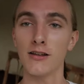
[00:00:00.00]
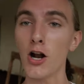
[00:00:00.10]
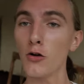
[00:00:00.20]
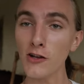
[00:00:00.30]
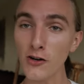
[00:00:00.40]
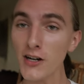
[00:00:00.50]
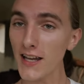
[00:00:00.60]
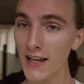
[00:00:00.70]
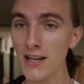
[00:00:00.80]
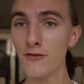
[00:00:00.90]
you know,
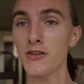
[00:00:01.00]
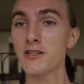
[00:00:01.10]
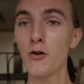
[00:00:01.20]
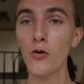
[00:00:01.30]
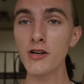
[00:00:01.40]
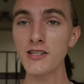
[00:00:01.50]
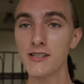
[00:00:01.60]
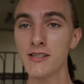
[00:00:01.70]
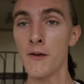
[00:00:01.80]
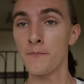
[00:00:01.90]
learning any of these
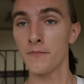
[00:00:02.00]
courses,